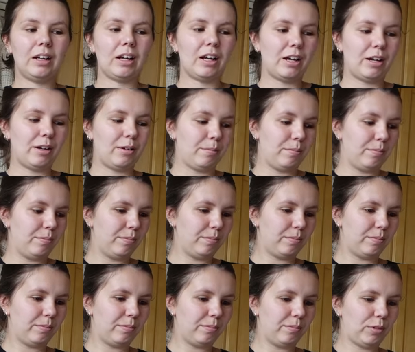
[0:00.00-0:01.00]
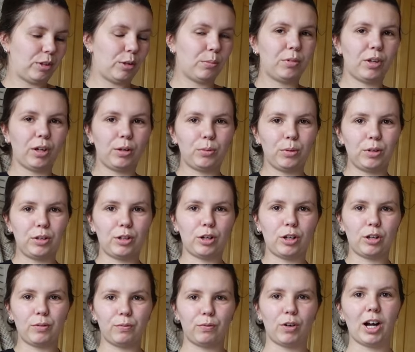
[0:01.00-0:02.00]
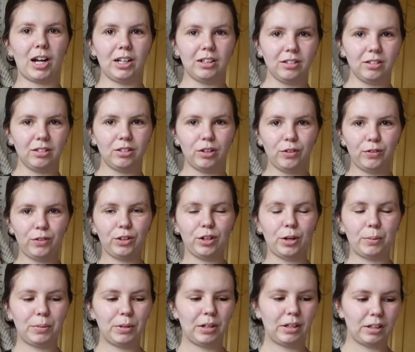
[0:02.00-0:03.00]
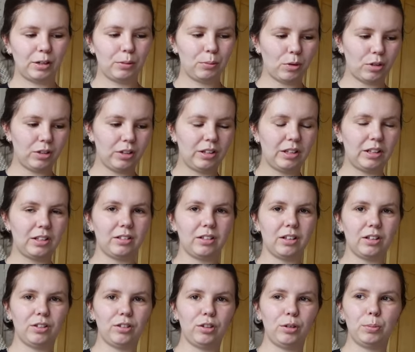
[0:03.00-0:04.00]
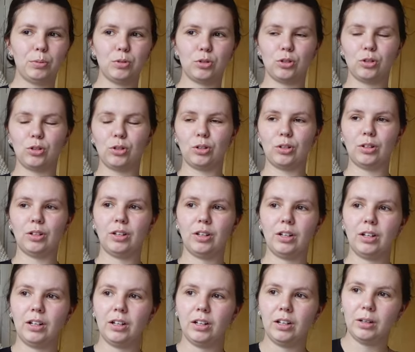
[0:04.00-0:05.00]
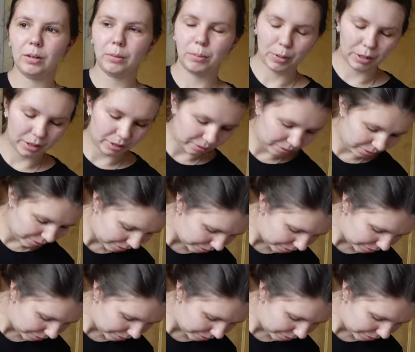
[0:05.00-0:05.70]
Um, sometimes when you're going on rides and stuff, you don't particularly want things that are super short, but